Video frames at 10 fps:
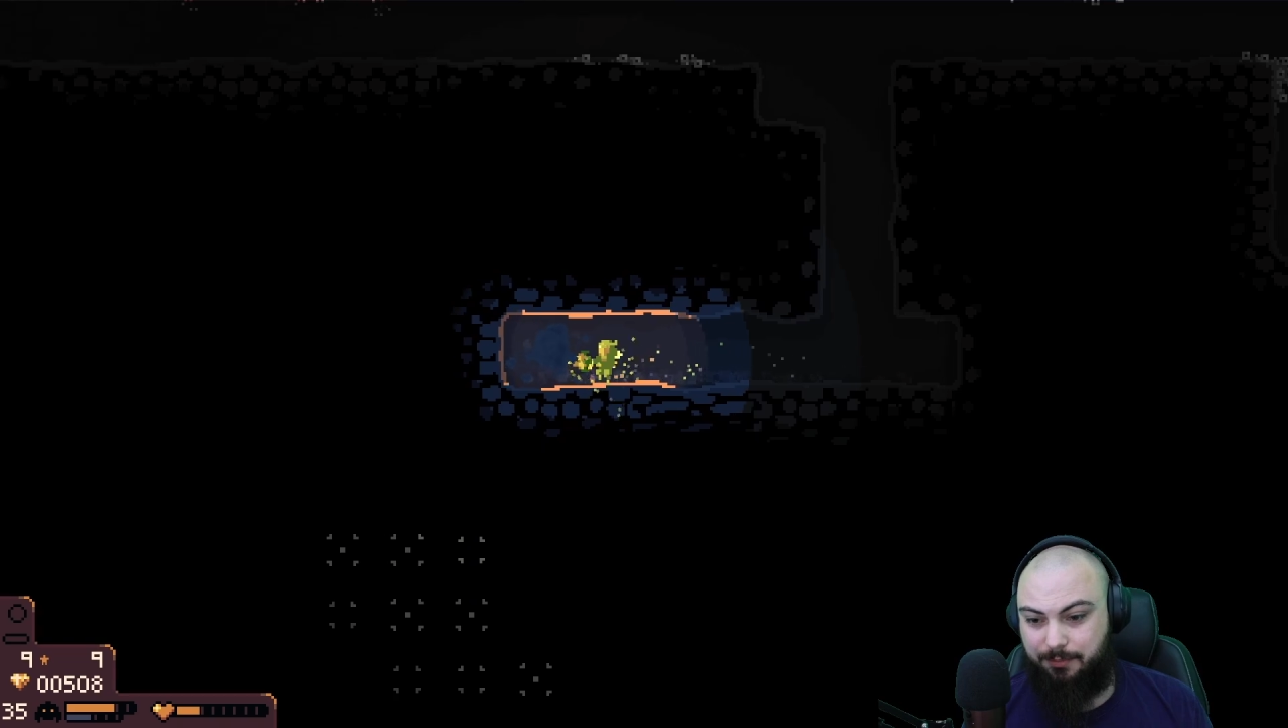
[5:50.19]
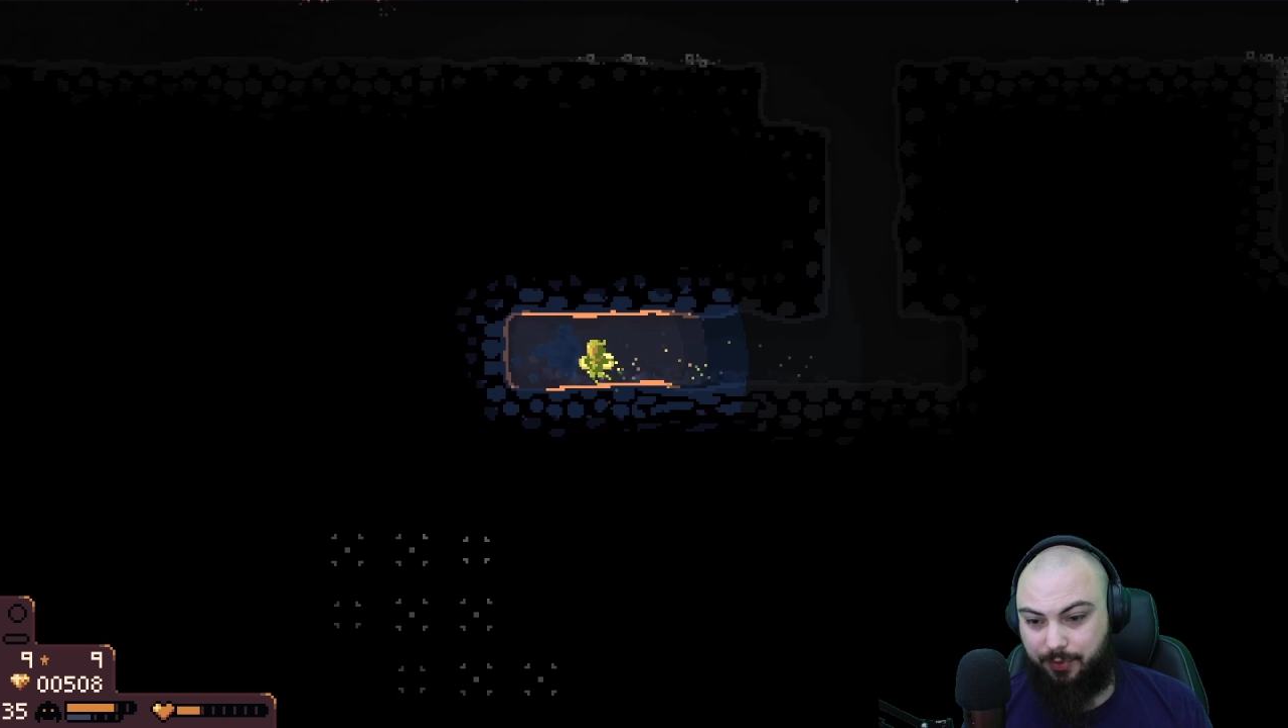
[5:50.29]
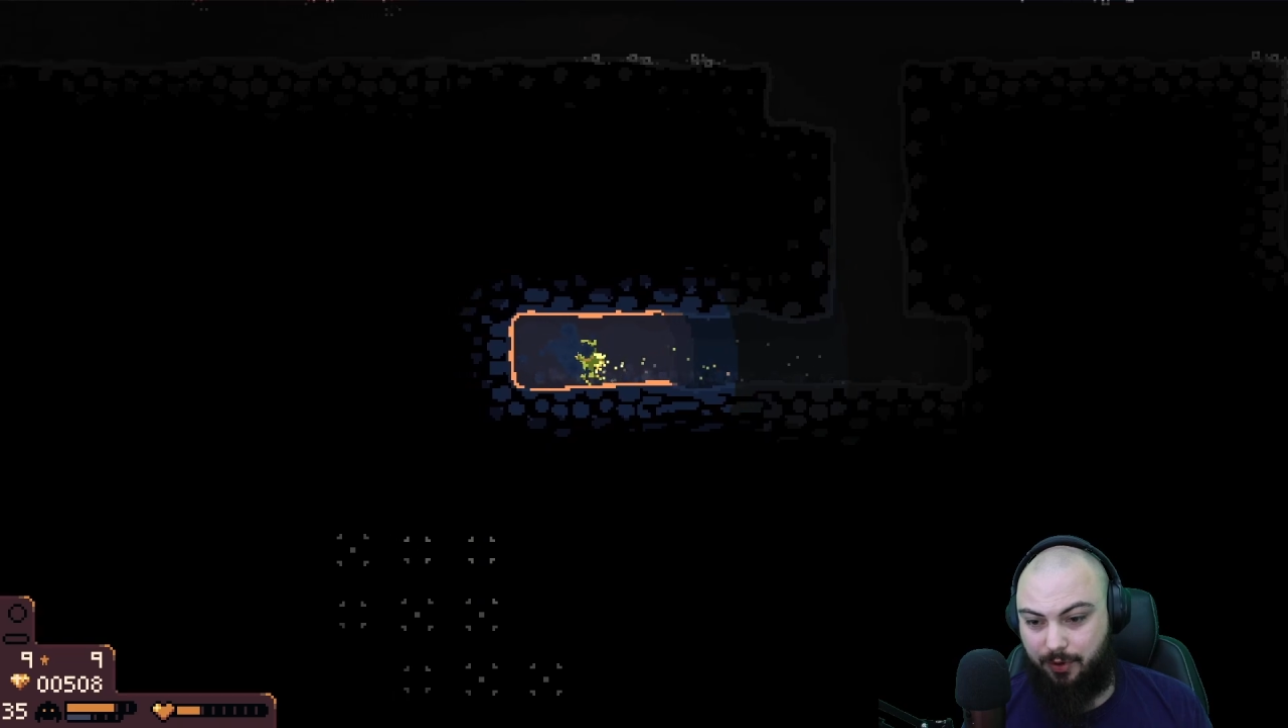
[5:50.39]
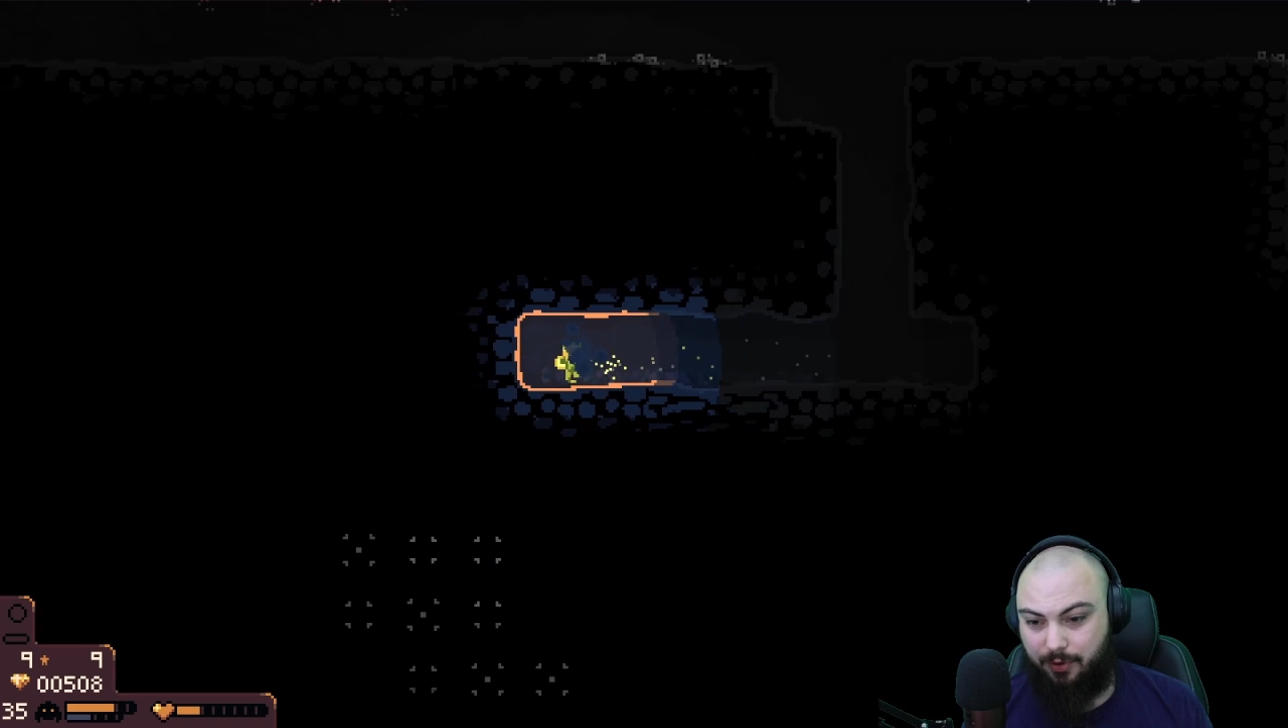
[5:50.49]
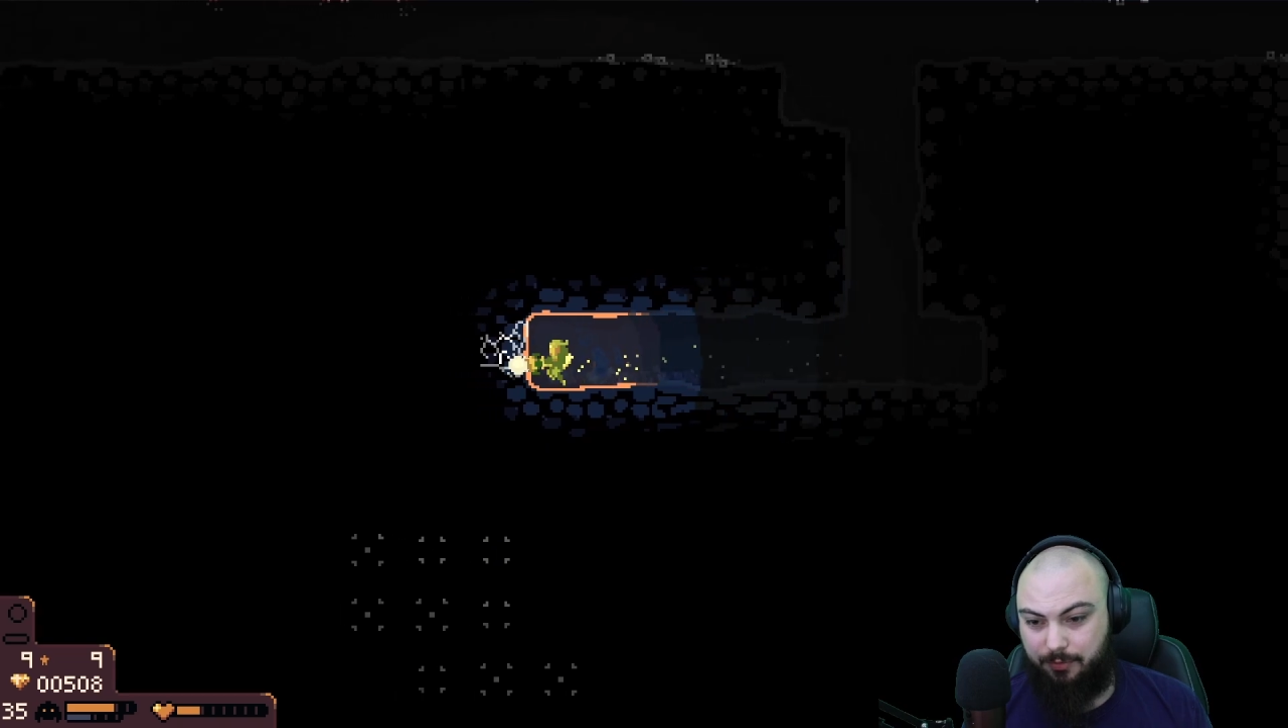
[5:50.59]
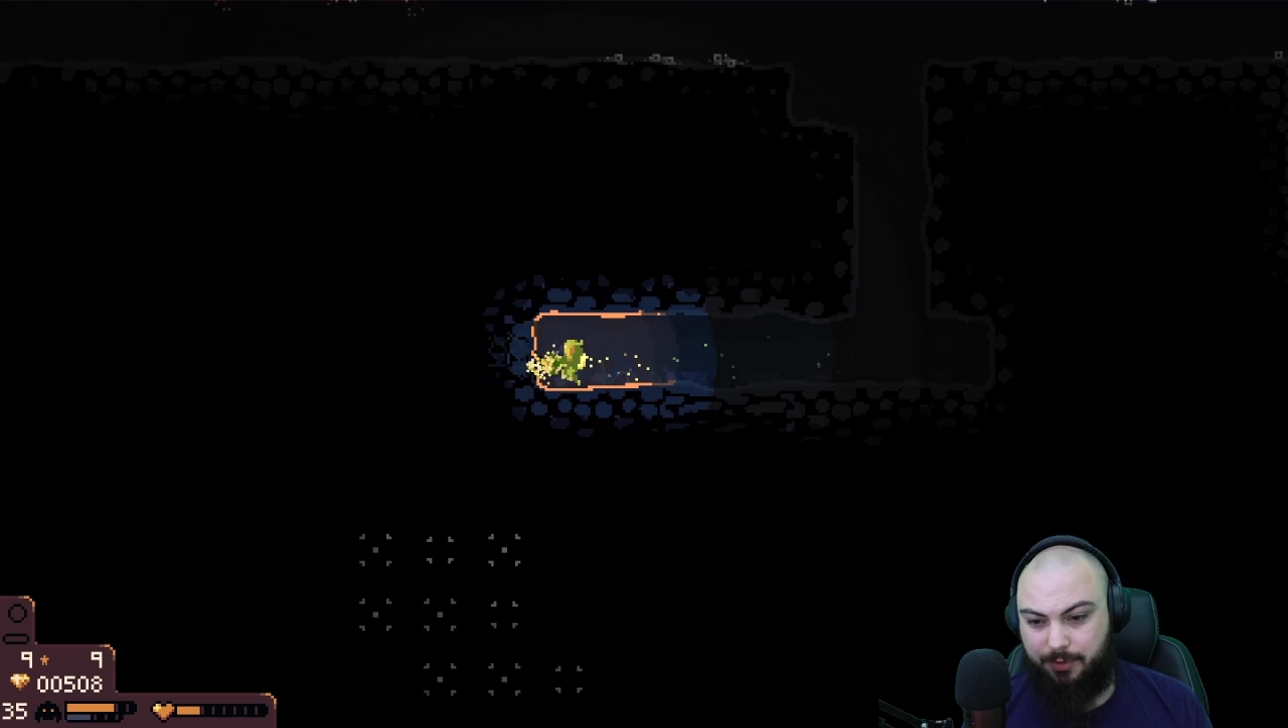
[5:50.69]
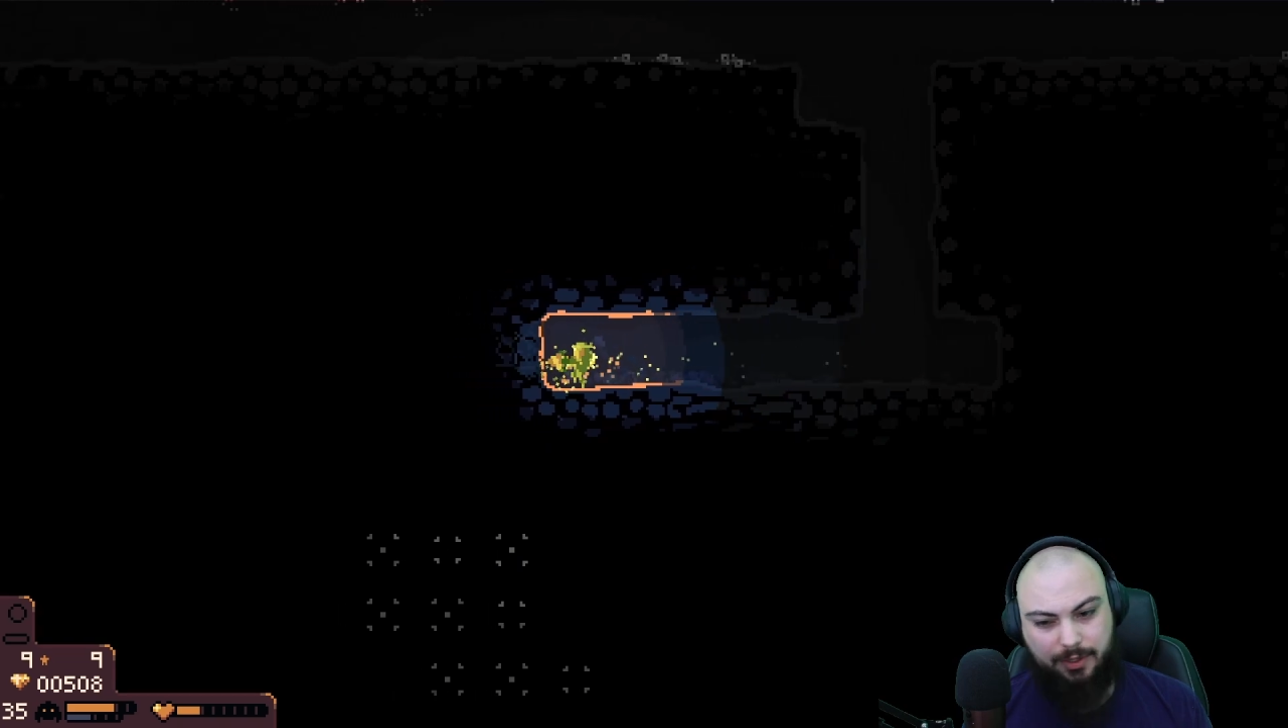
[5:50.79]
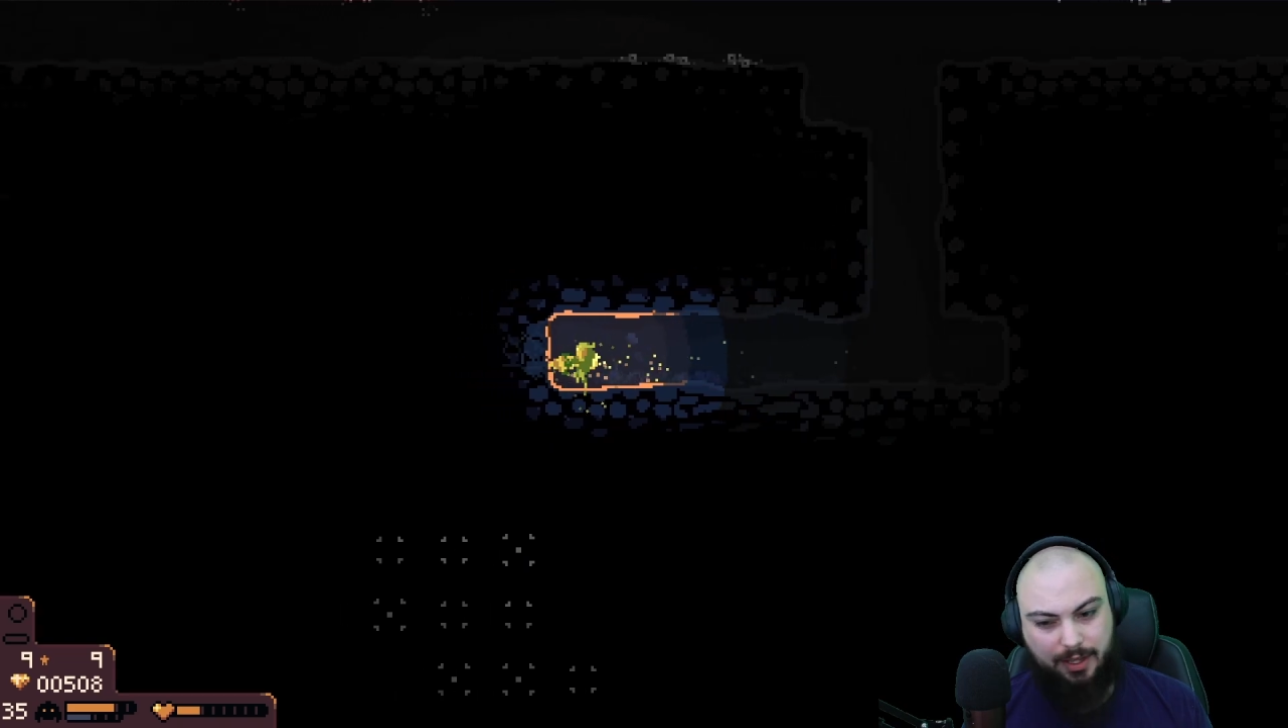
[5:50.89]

probe,